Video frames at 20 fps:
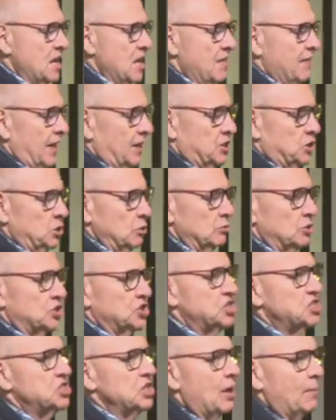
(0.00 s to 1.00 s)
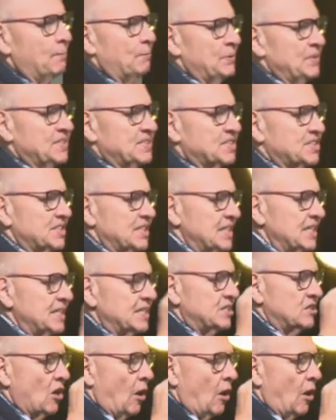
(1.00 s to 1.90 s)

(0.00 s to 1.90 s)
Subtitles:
that you jump and seize the